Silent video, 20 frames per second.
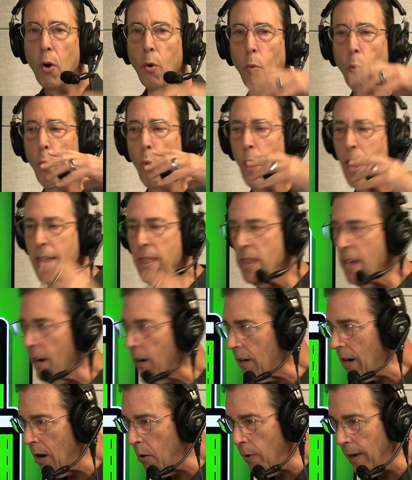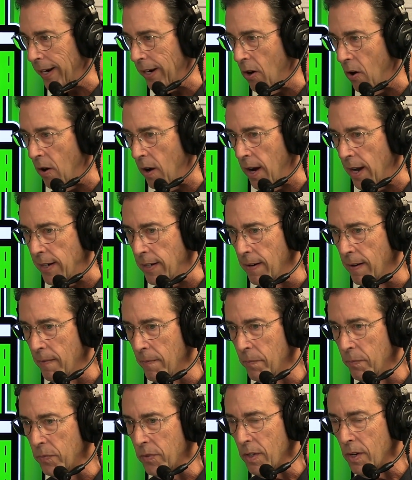when they're going on
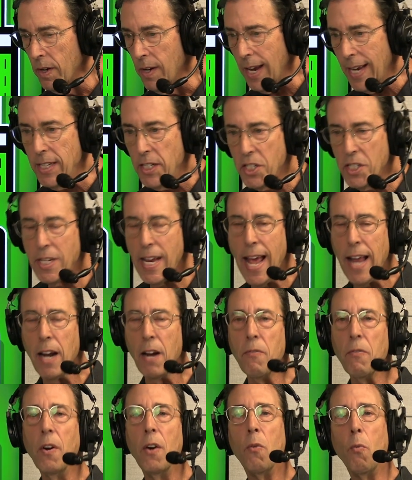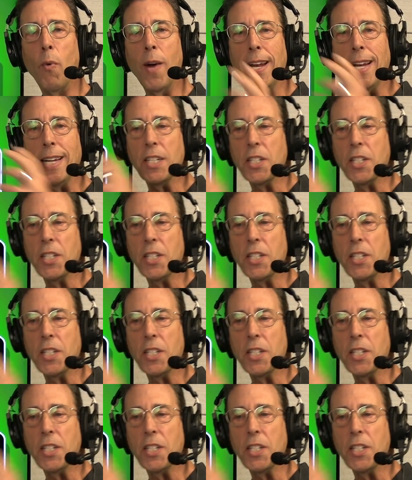instead of when